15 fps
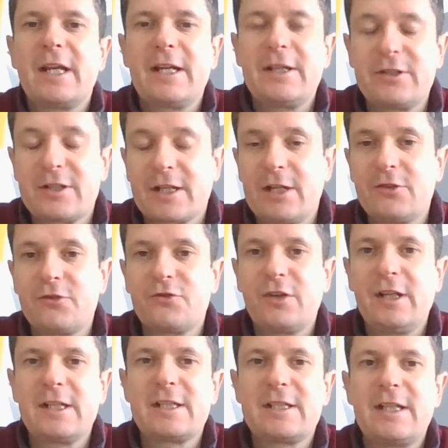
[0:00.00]
into the country
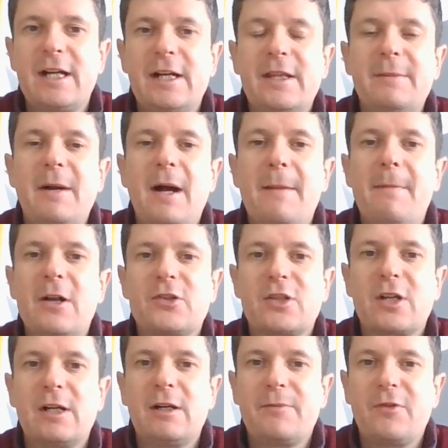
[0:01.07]
and selling them at a much
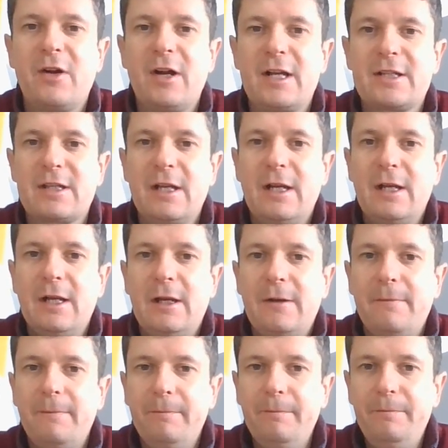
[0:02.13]
lower price
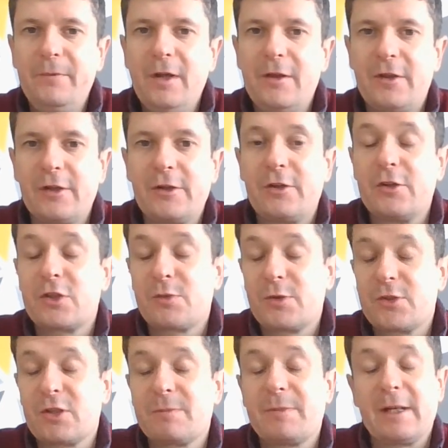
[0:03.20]
than goods
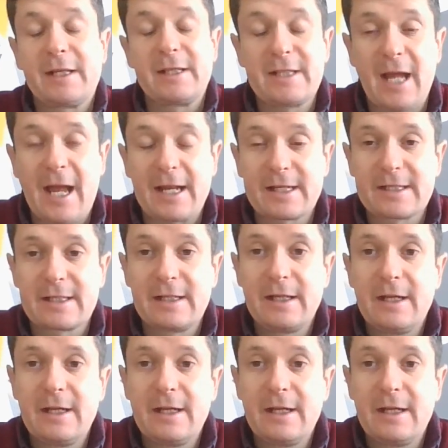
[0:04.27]
which had been taxed.